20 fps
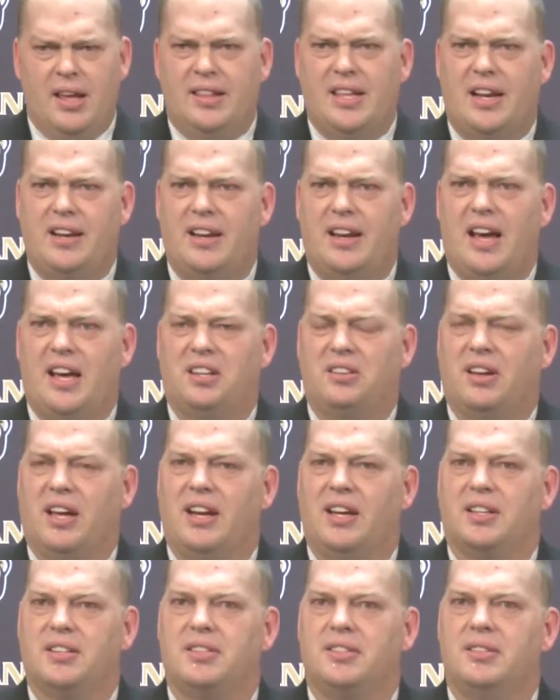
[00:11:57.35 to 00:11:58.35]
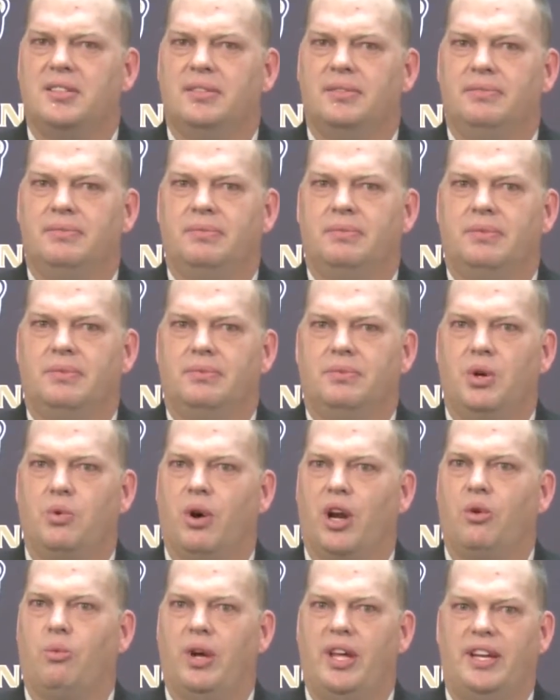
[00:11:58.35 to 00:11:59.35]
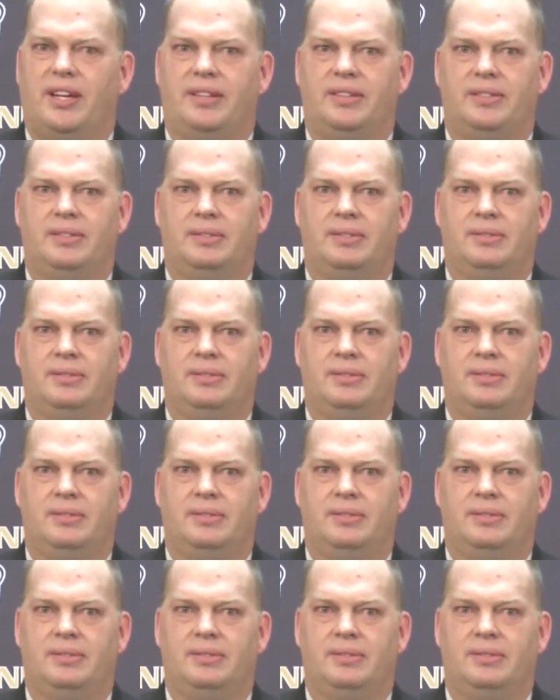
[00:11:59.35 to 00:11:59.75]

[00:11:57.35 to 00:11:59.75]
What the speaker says: Then in athletics, we want to win.